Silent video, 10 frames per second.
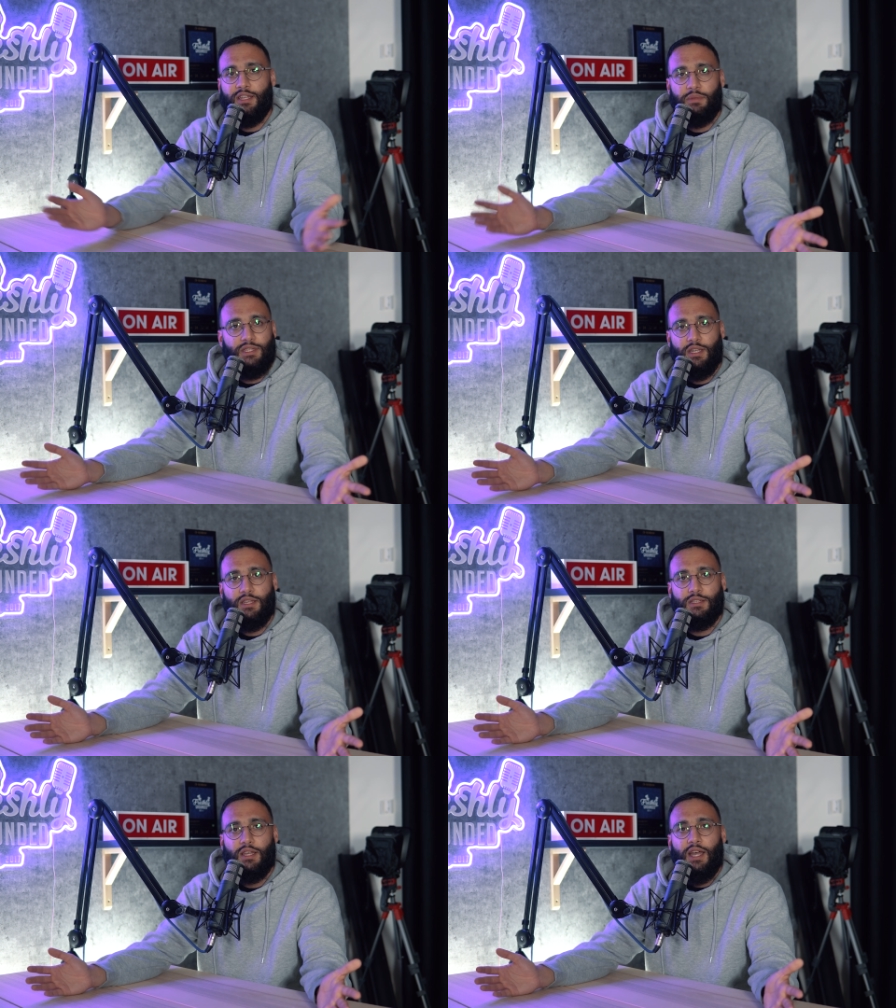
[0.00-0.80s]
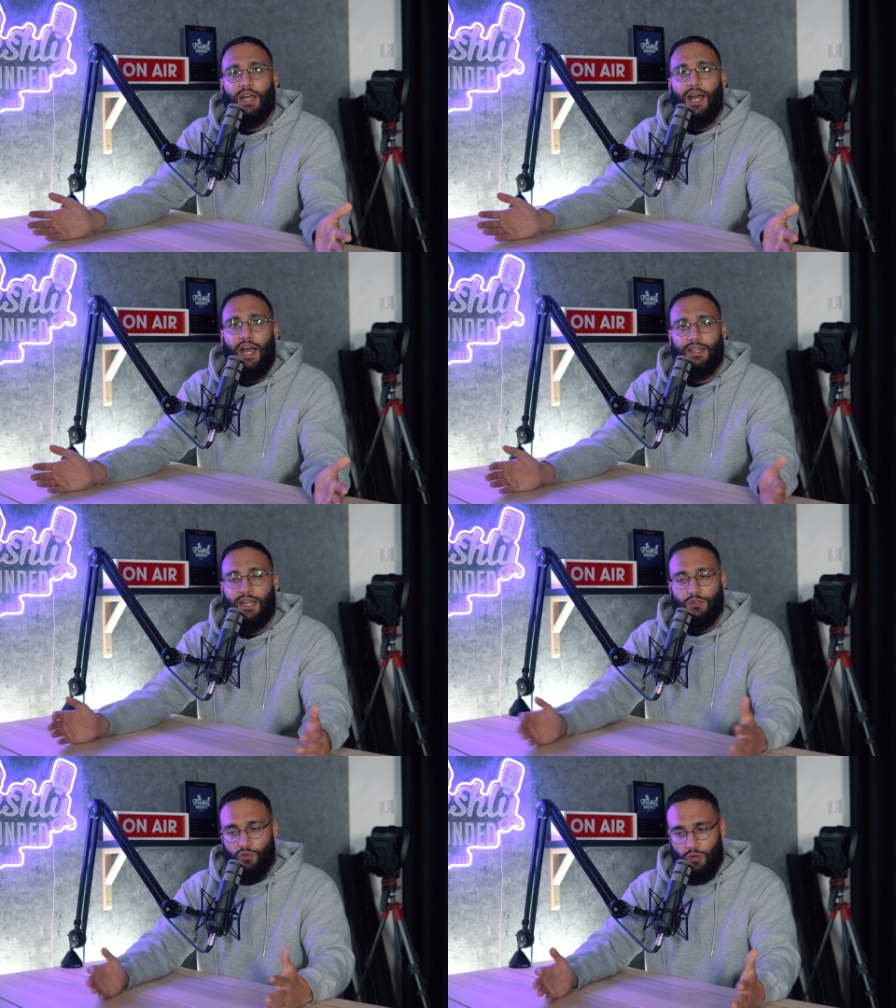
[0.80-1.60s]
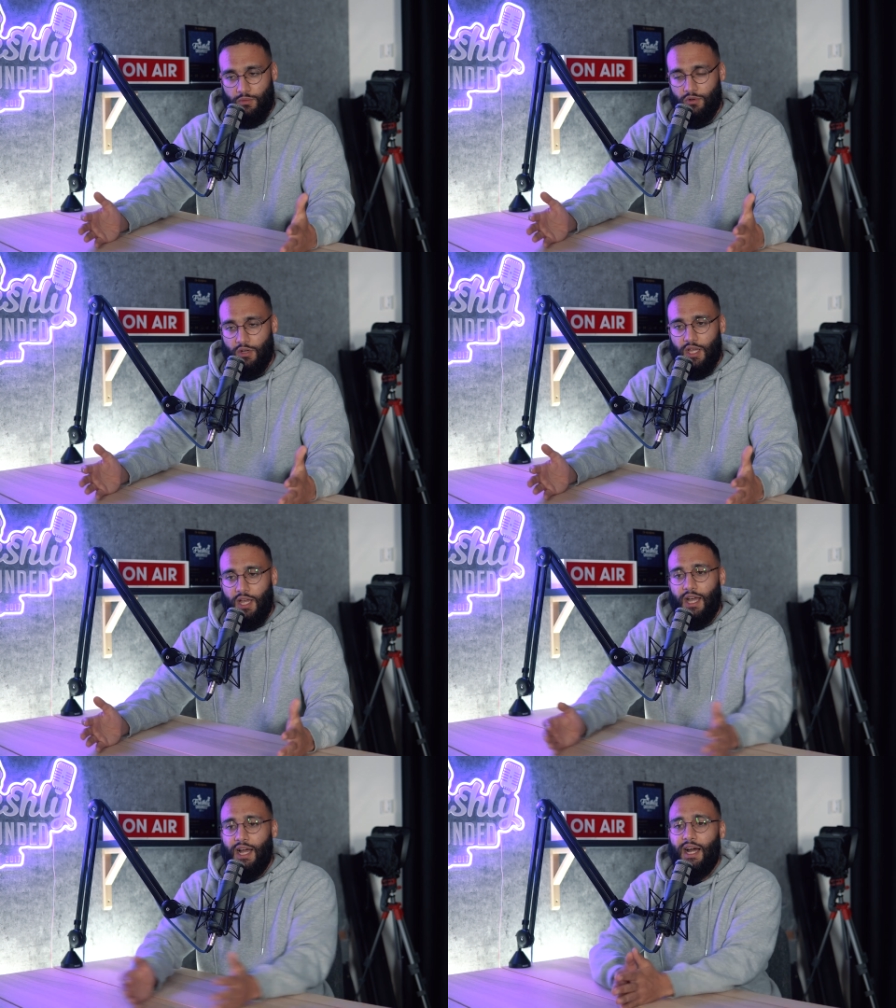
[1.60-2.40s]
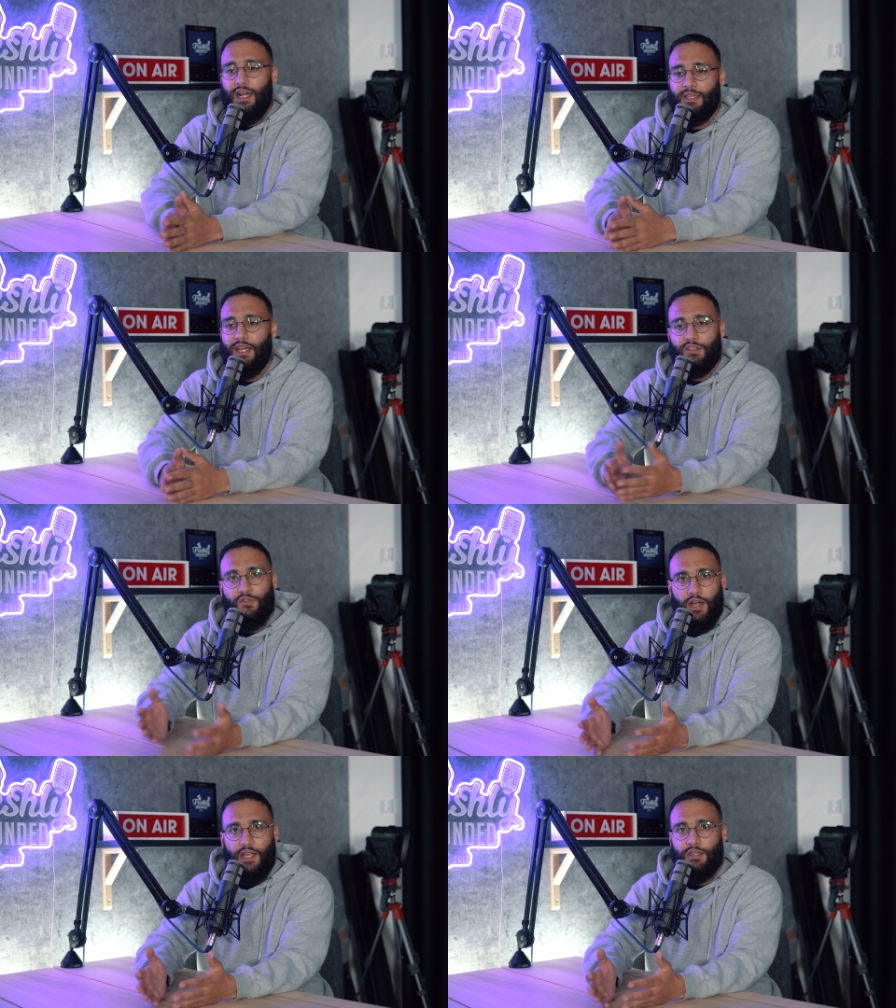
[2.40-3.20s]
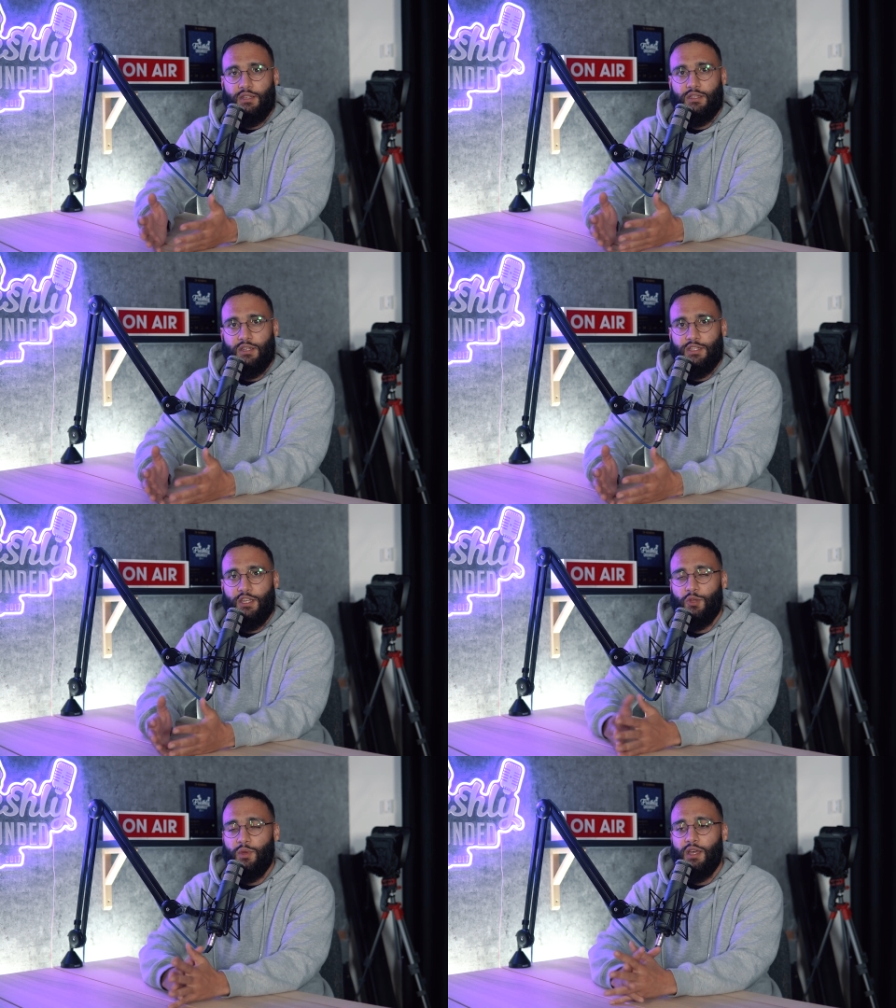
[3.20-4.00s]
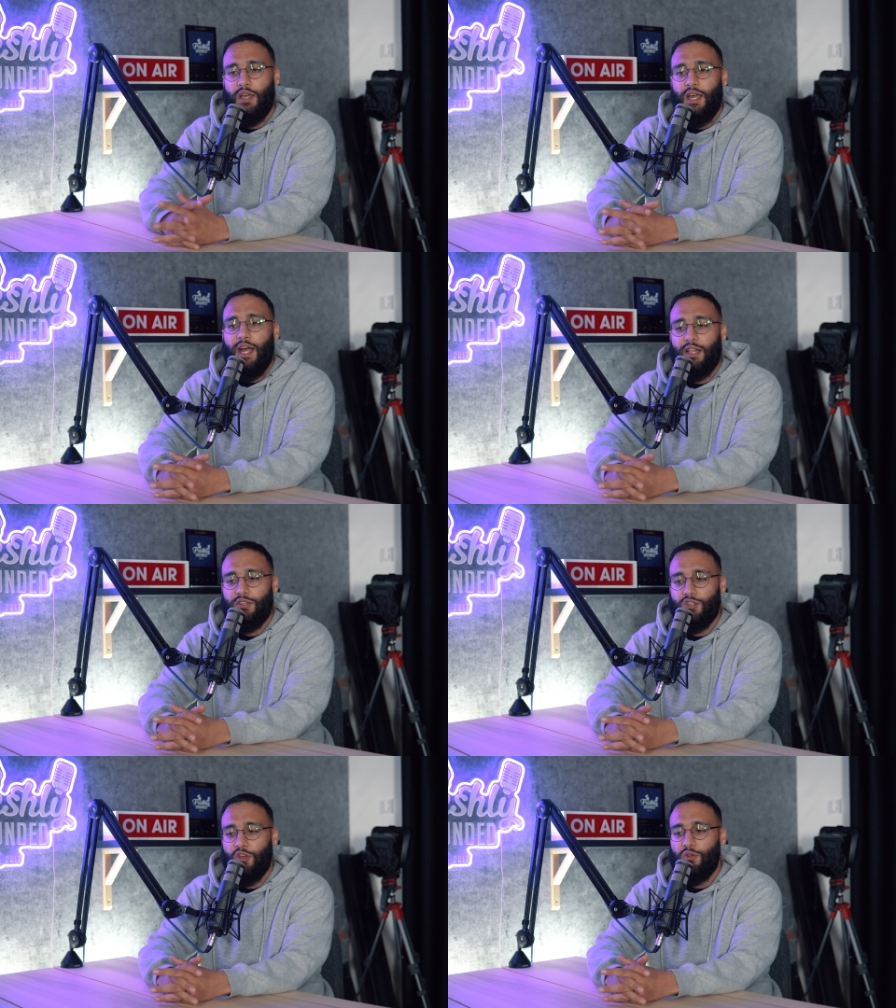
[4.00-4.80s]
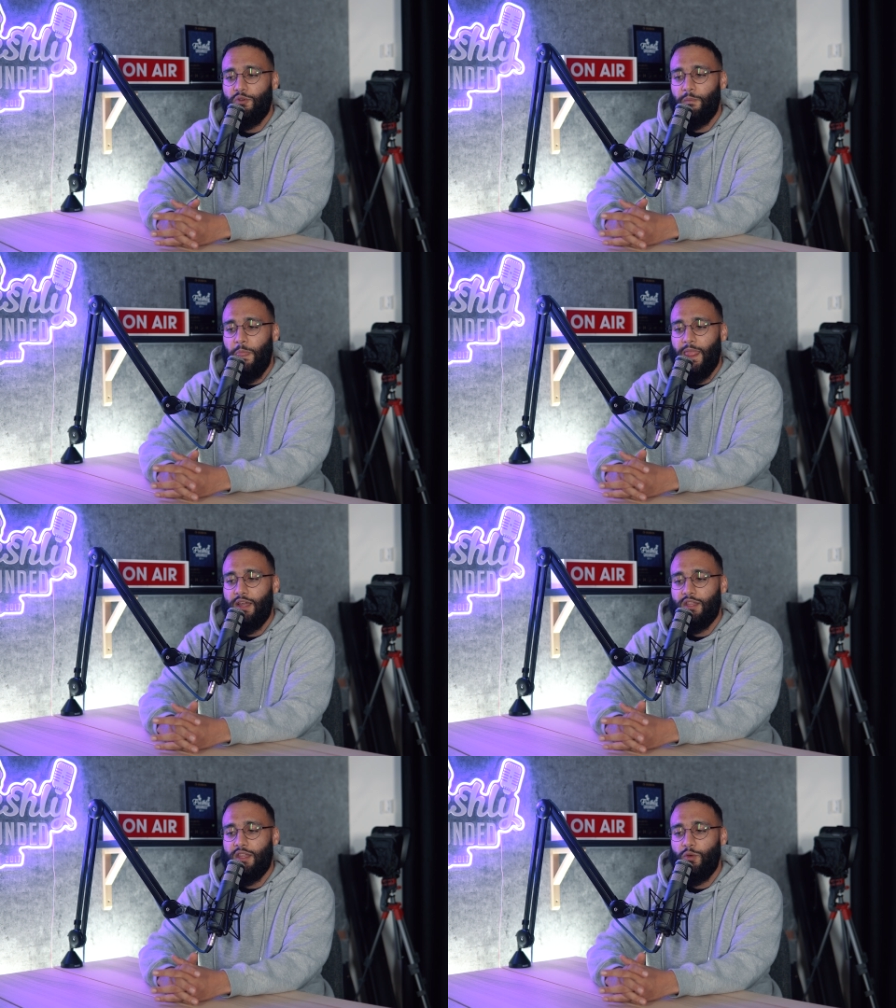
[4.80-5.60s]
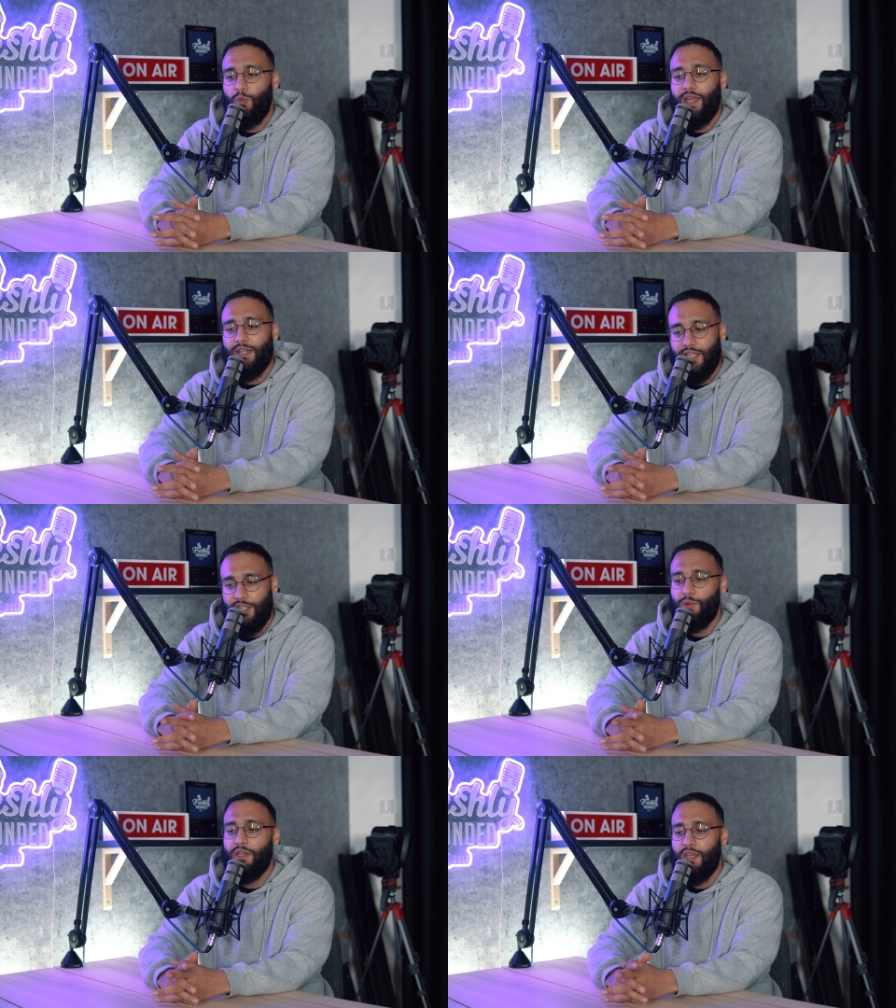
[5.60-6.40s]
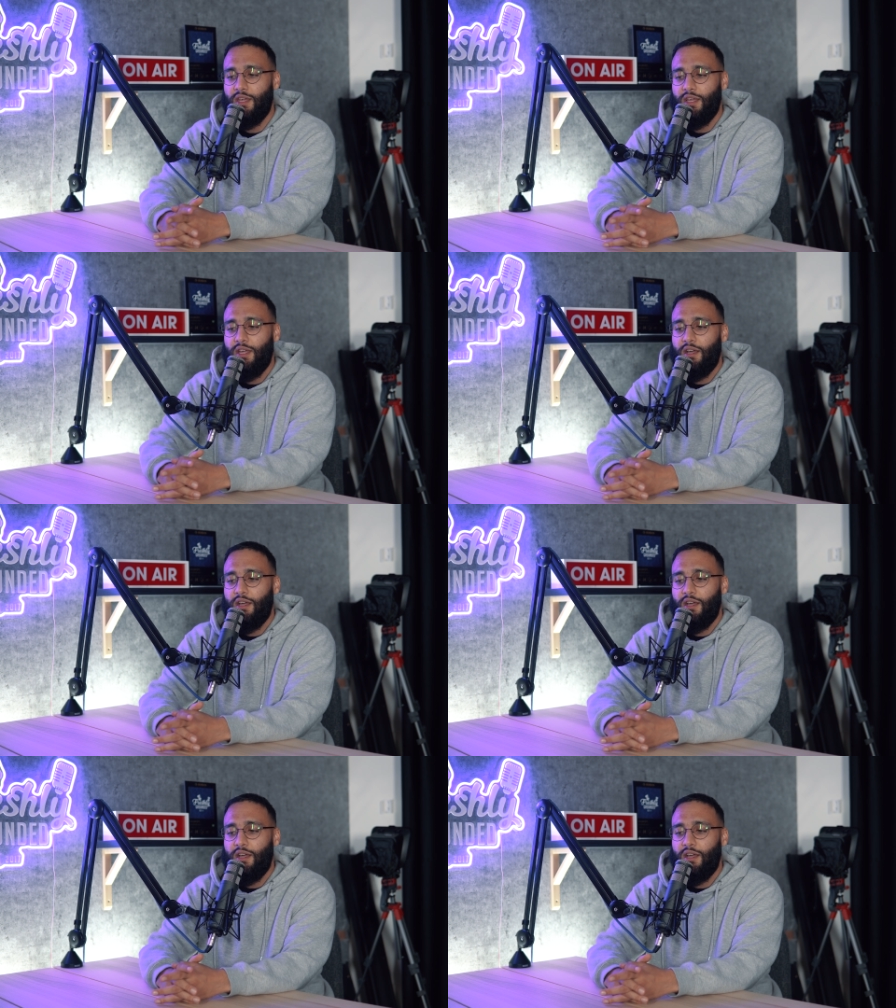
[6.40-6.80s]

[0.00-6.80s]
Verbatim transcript: in business, and that's normal, and that's fine to continue it. And so we're continuing it.